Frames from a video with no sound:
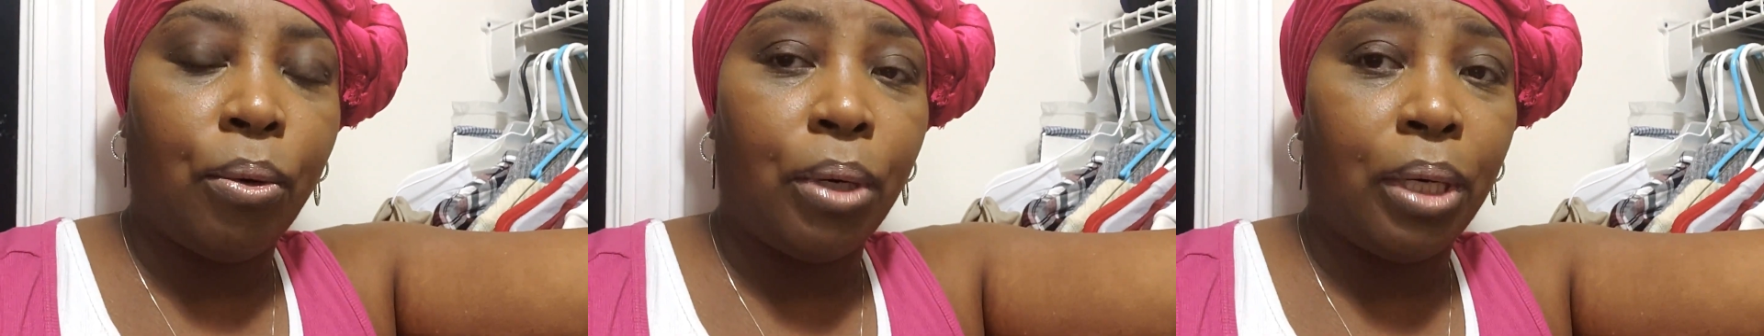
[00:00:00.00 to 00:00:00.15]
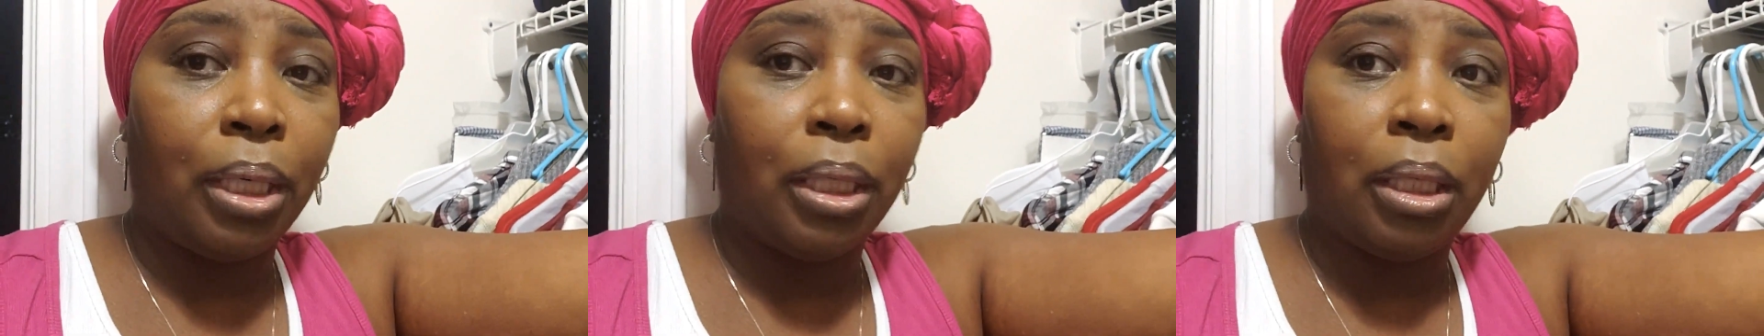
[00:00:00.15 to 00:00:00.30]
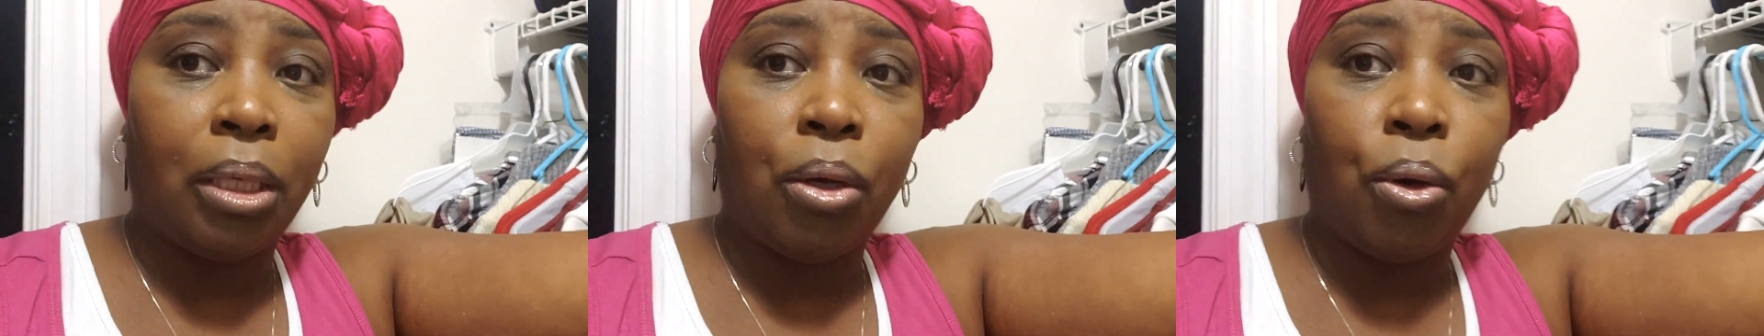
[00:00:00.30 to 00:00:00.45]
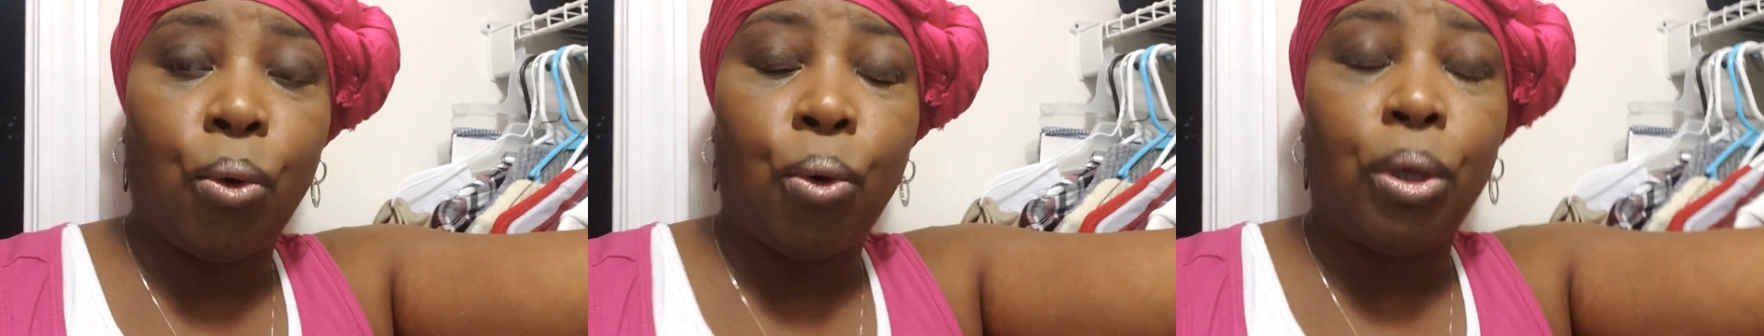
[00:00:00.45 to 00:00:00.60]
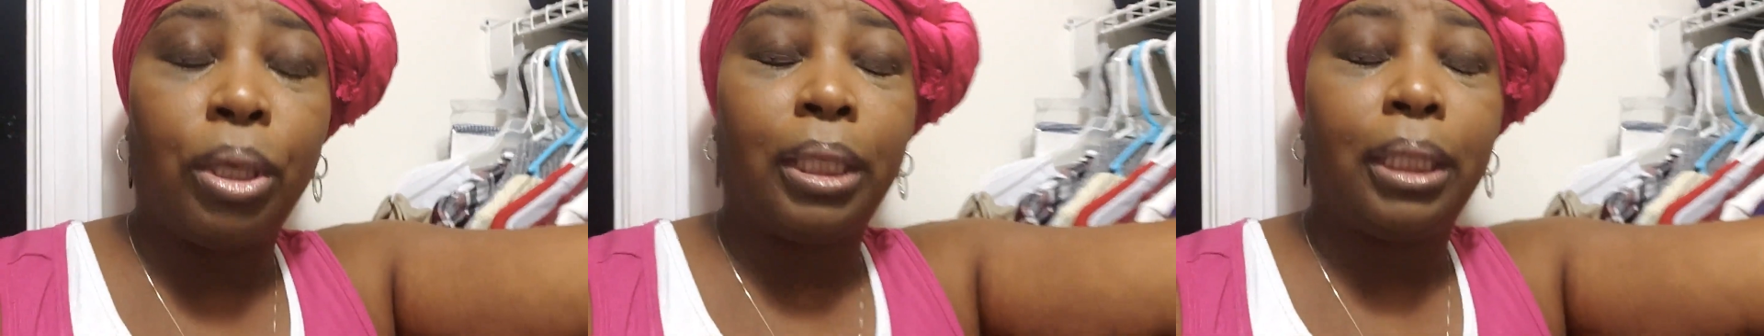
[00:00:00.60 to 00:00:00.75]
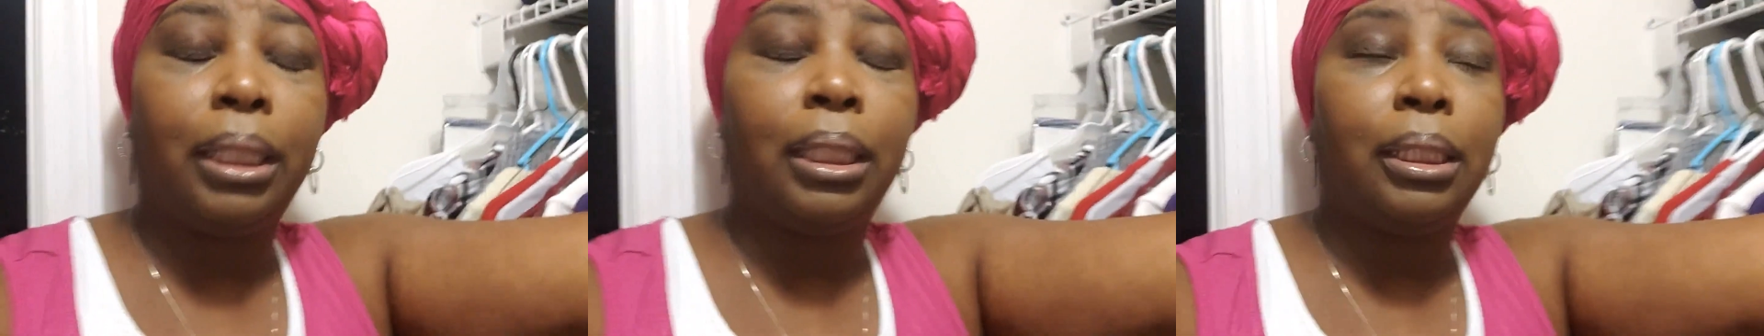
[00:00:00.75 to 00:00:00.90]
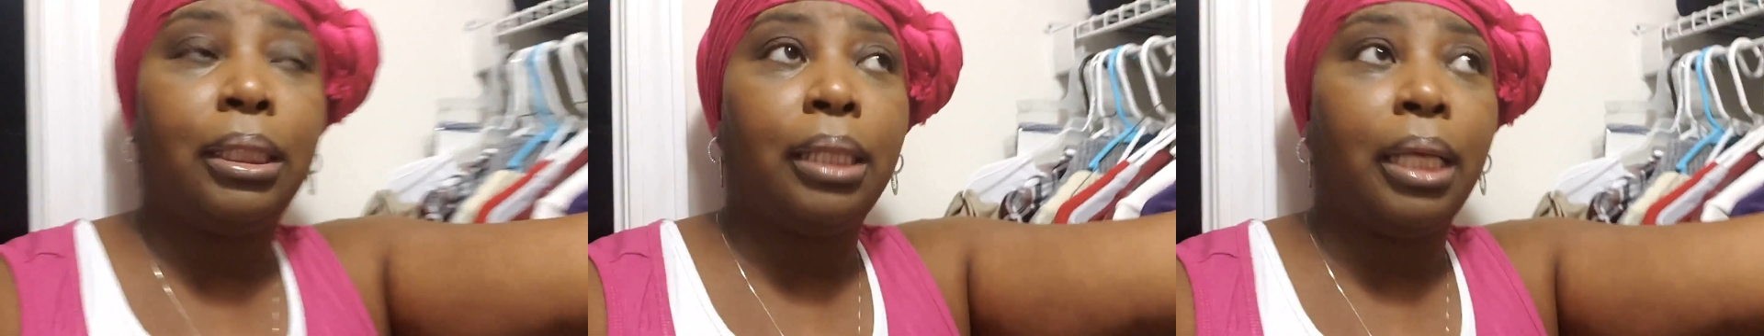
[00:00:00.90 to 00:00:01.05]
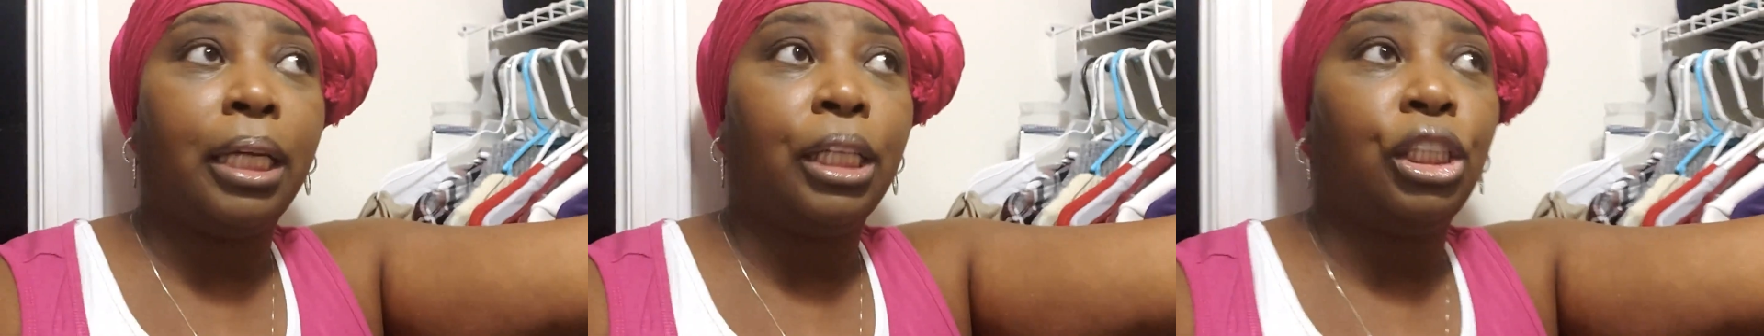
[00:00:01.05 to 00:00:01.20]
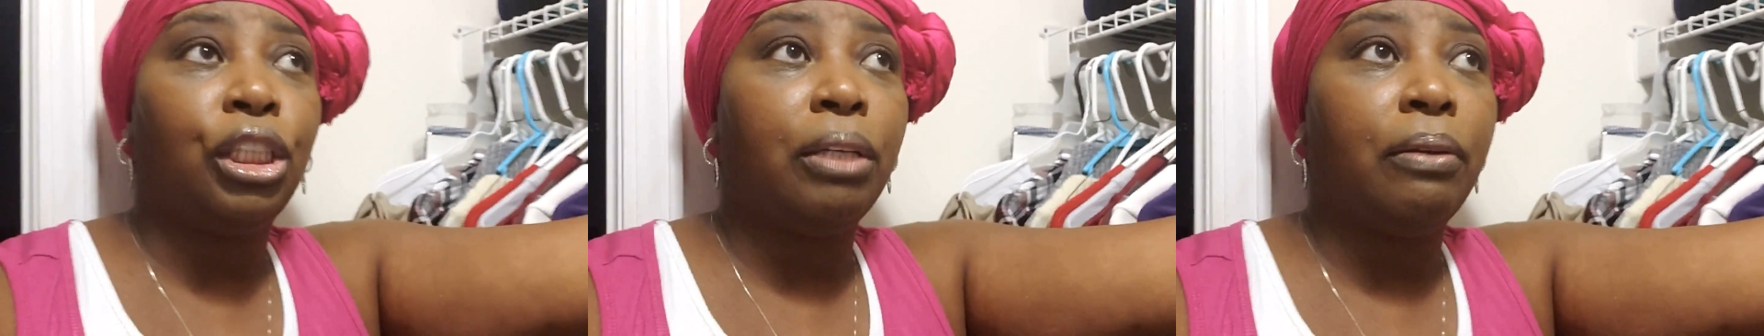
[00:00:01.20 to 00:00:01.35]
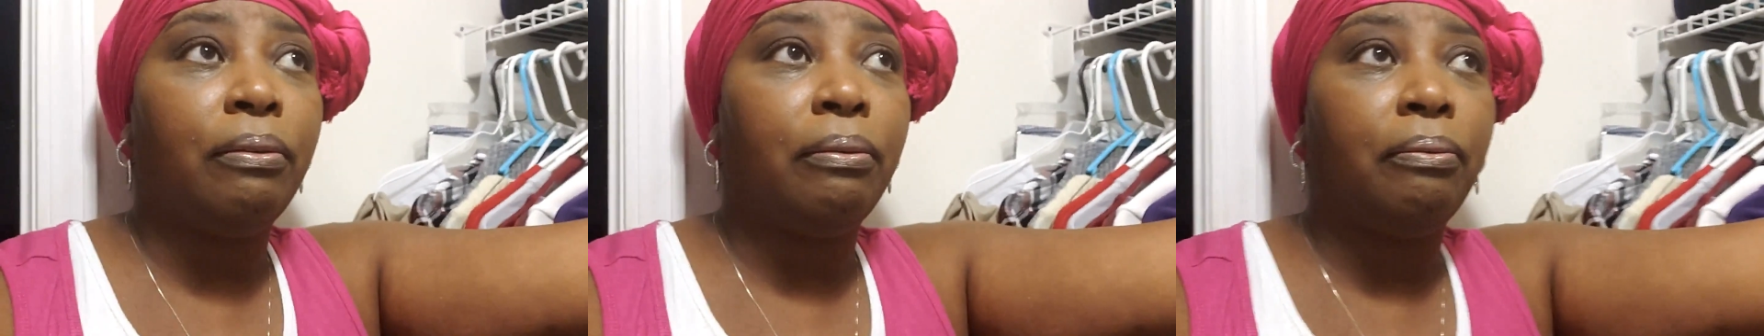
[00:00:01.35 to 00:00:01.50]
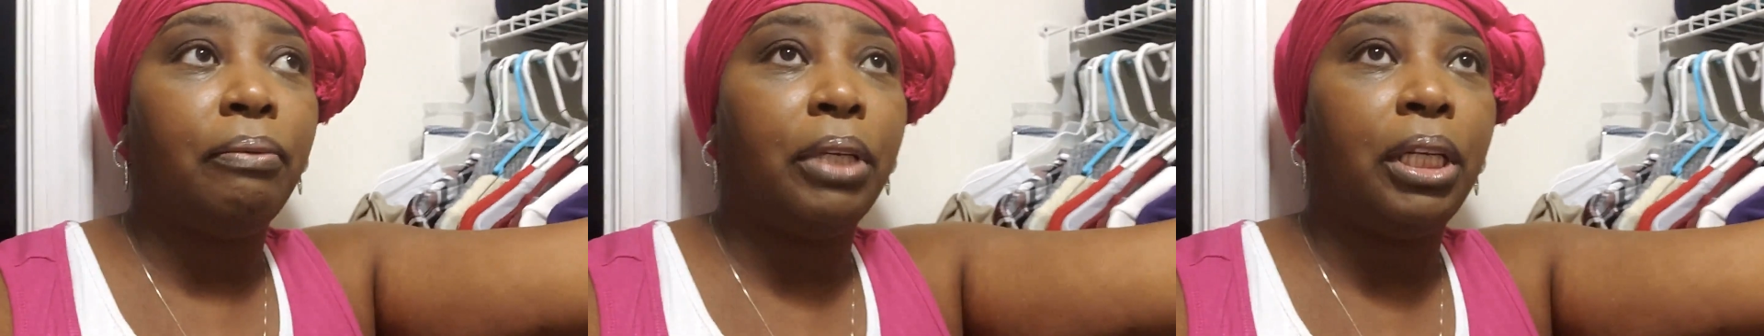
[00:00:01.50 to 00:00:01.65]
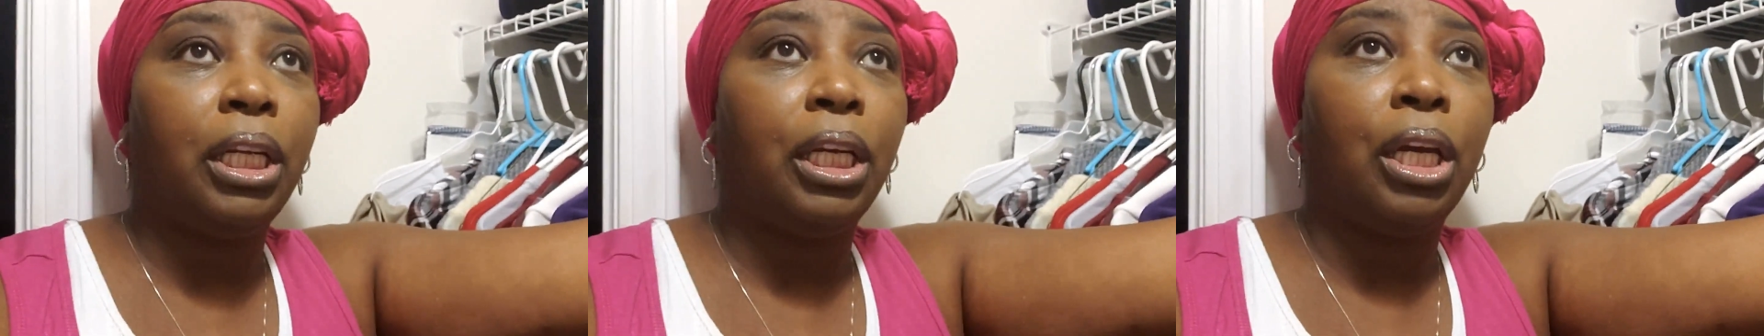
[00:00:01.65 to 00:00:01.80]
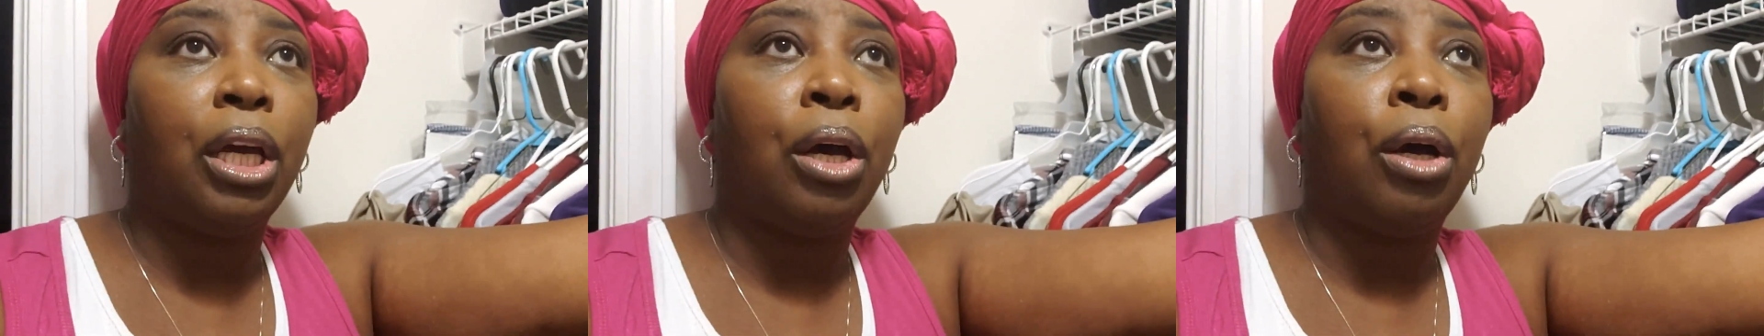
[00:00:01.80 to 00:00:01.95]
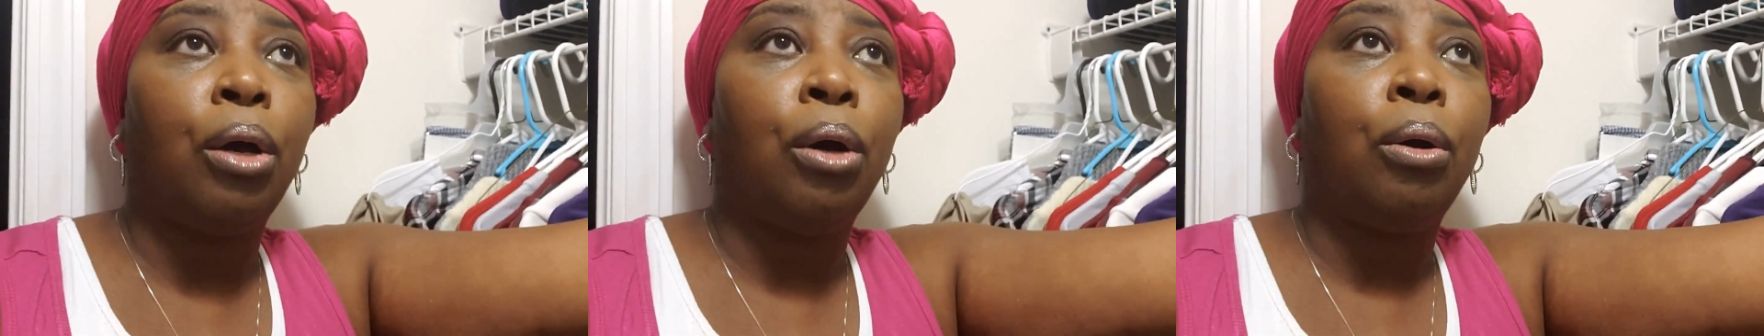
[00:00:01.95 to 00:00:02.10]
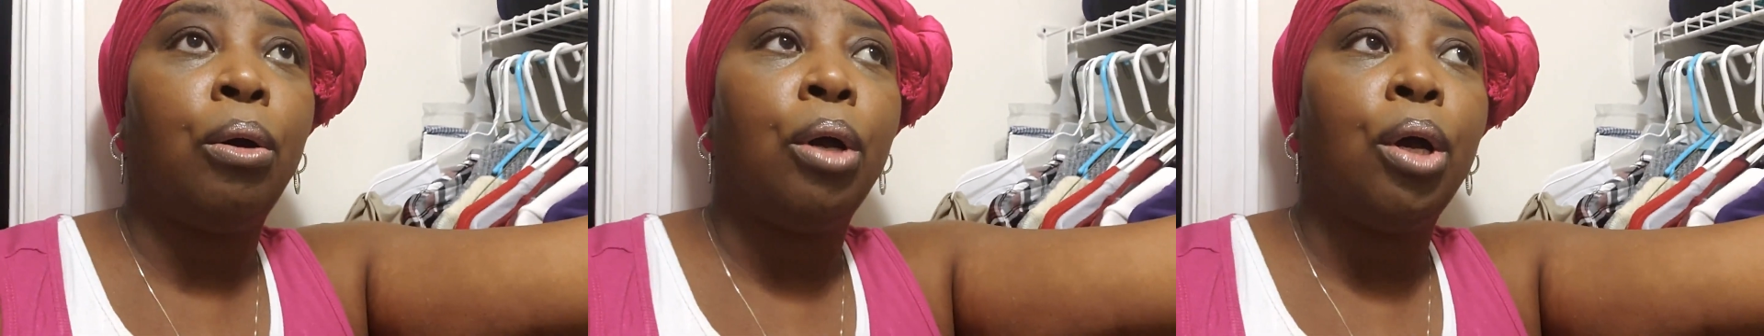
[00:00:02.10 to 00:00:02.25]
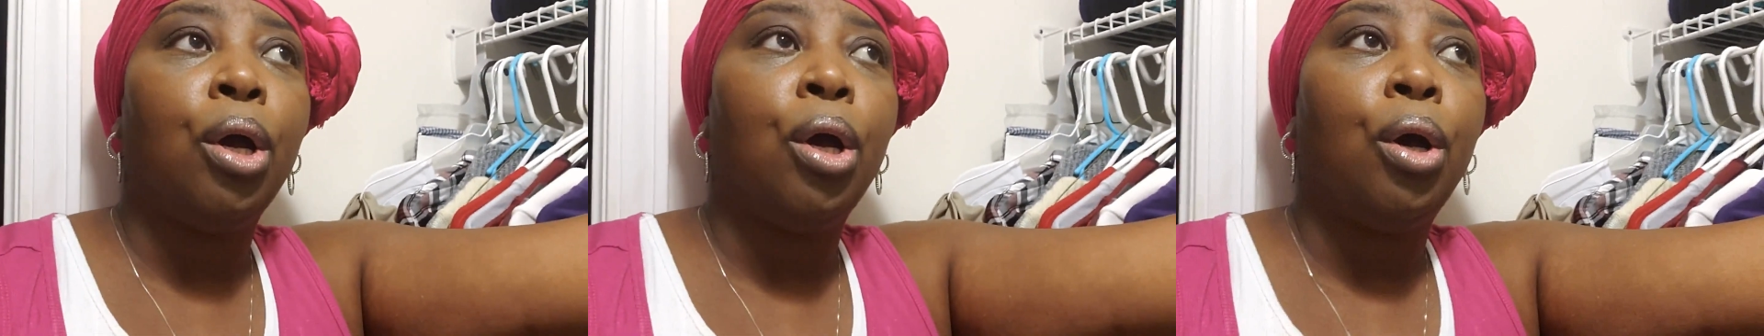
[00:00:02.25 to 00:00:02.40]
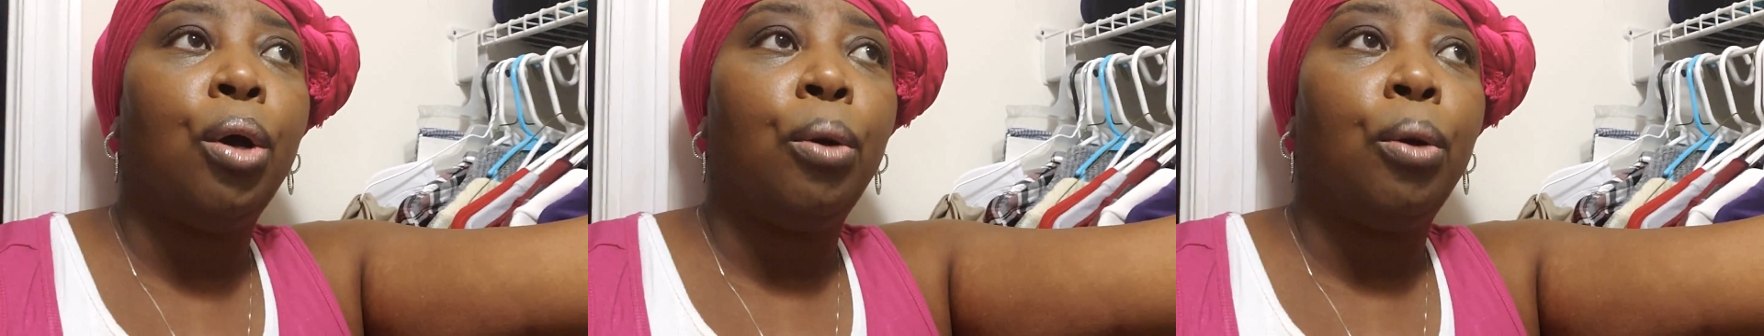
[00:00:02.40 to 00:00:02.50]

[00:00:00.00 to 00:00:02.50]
organization video.